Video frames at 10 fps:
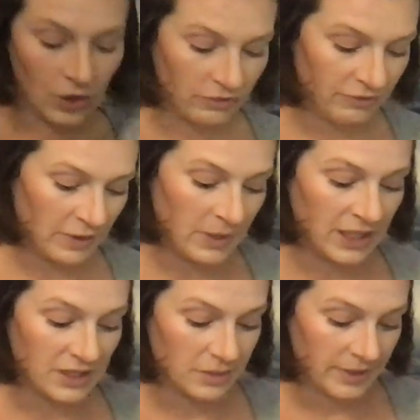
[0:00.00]
on
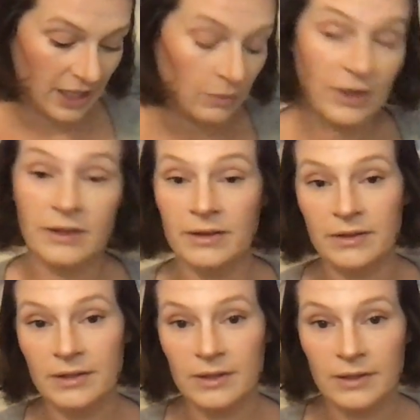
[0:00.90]
feminine to begin with.
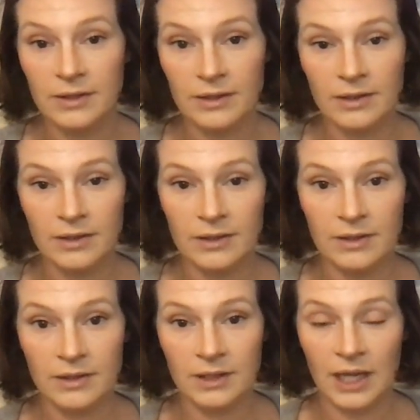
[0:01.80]

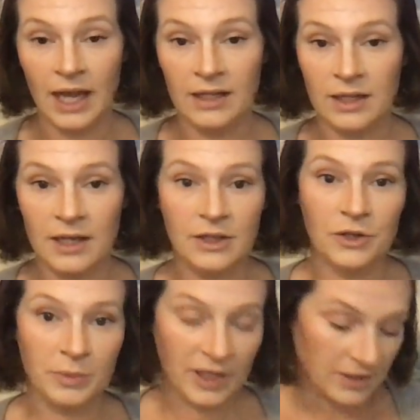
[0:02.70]
He had a lot of
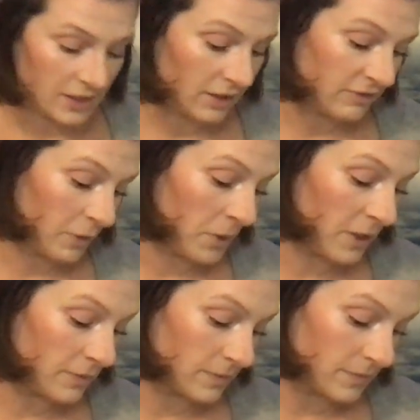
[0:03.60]
codependency on
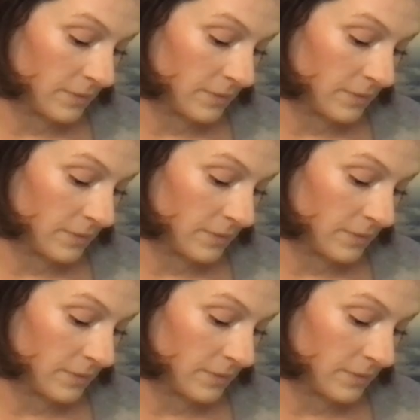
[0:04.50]
feminine.